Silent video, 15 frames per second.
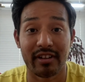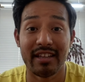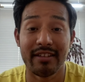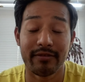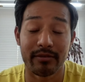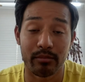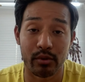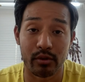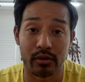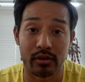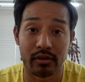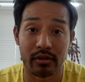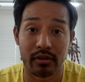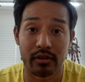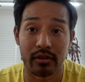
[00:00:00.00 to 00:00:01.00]
even
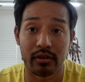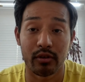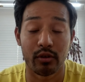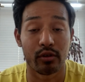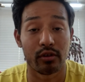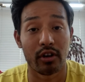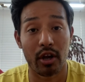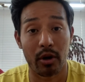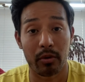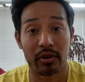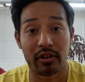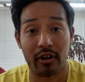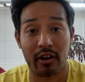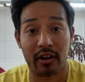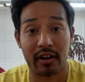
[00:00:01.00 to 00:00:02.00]
more or lower
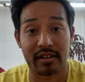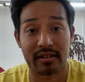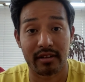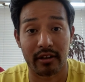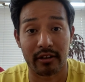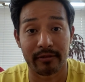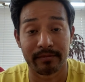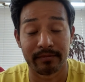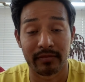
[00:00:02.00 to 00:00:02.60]
your ISO.